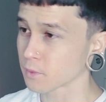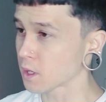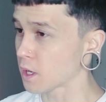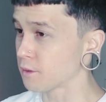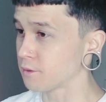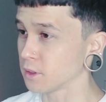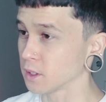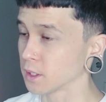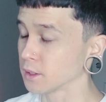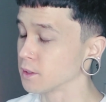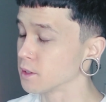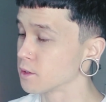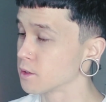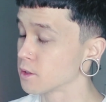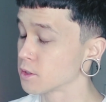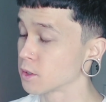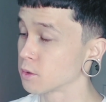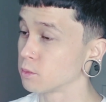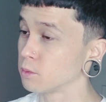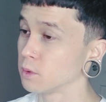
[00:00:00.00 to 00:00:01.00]
I feel like this
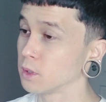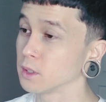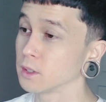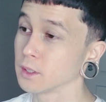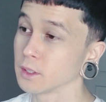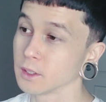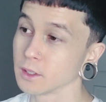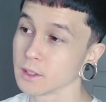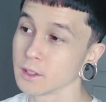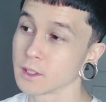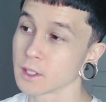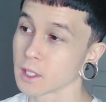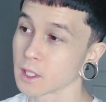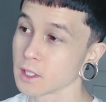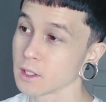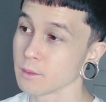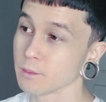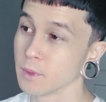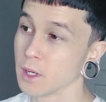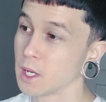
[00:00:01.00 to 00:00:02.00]
is a really good
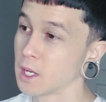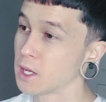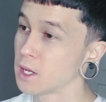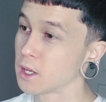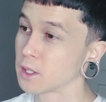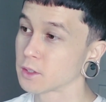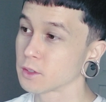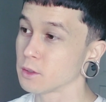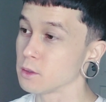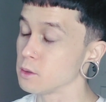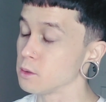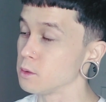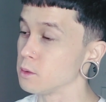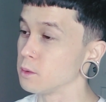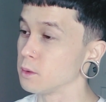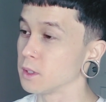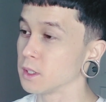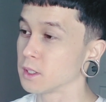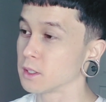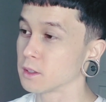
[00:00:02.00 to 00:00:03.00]
time
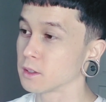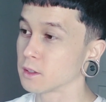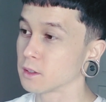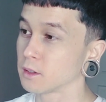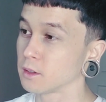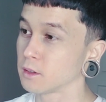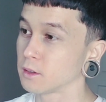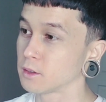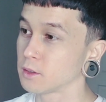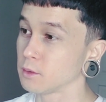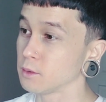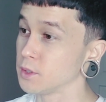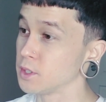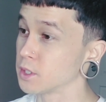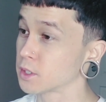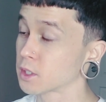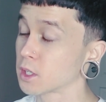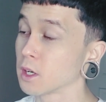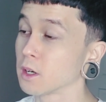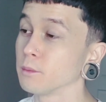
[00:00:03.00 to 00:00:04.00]
to
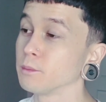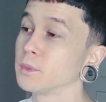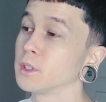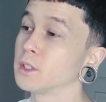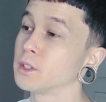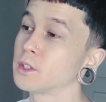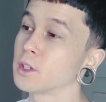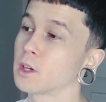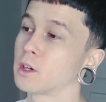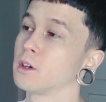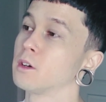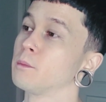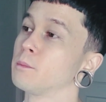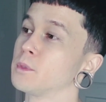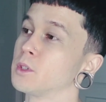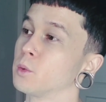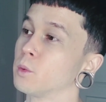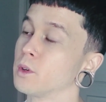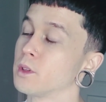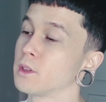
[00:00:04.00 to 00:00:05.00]
just come to
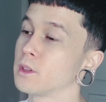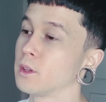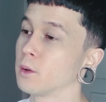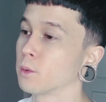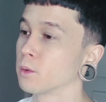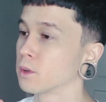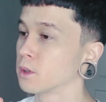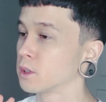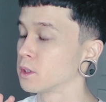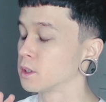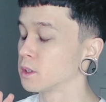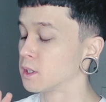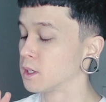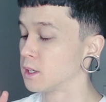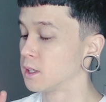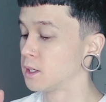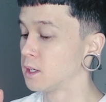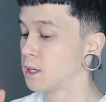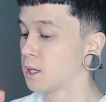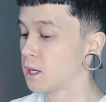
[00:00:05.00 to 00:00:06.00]
terms with your,
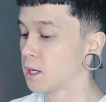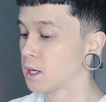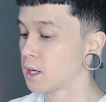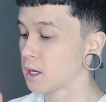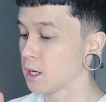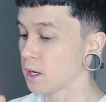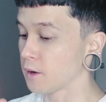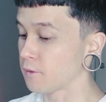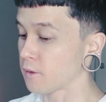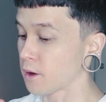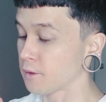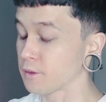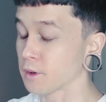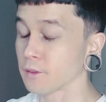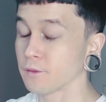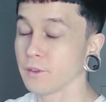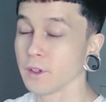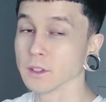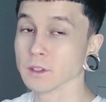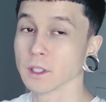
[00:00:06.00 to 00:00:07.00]
if you're
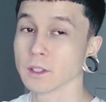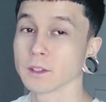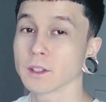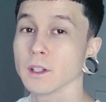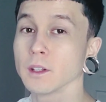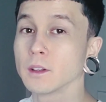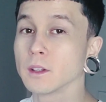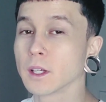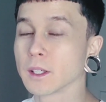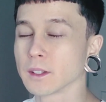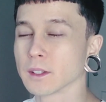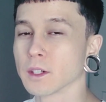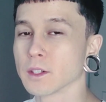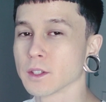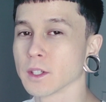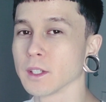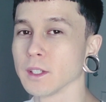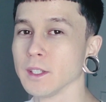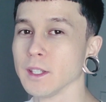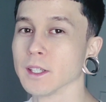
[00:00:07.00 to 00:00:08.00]
feeling that like there's
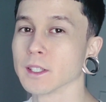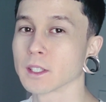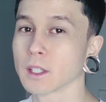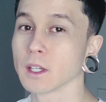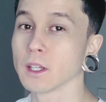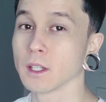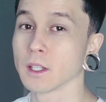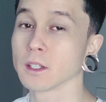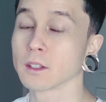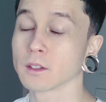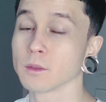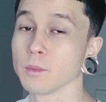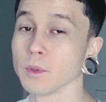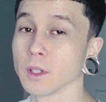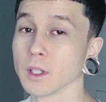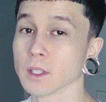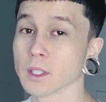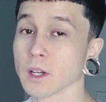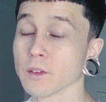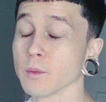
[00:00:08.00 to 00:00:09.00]
a disconnect,
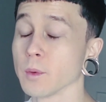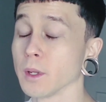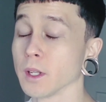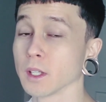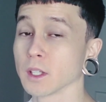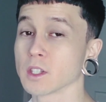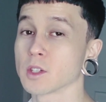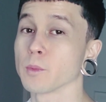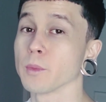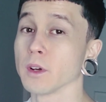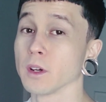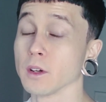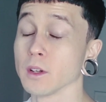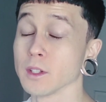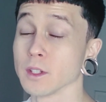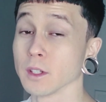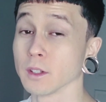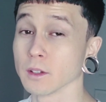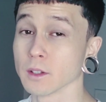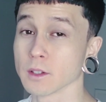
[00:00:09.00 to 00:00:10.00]
because I've been
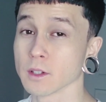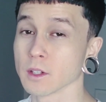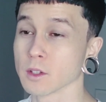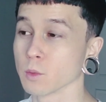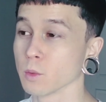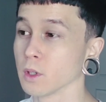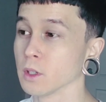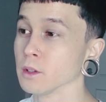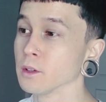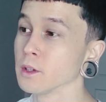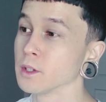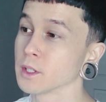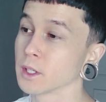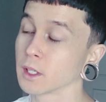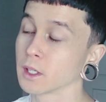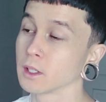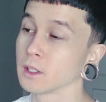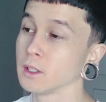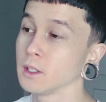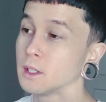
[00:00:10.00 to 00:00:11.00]
experiencing this as well. There's
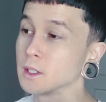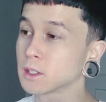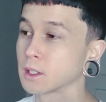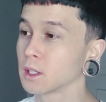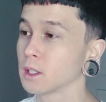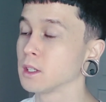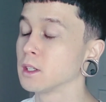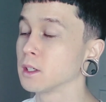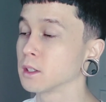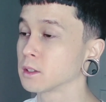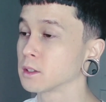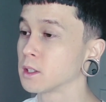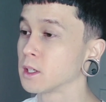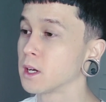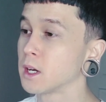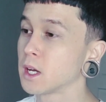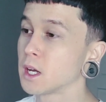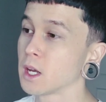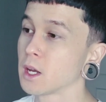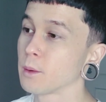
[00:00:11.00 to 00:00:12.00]
like a disconnect
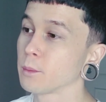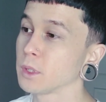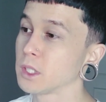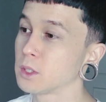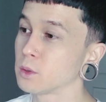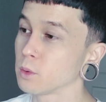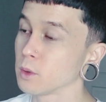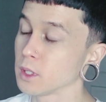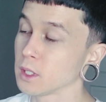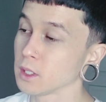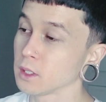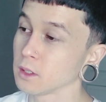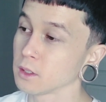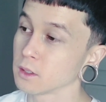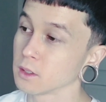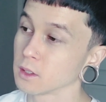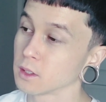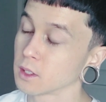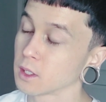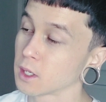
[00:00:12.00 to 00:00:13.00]
between,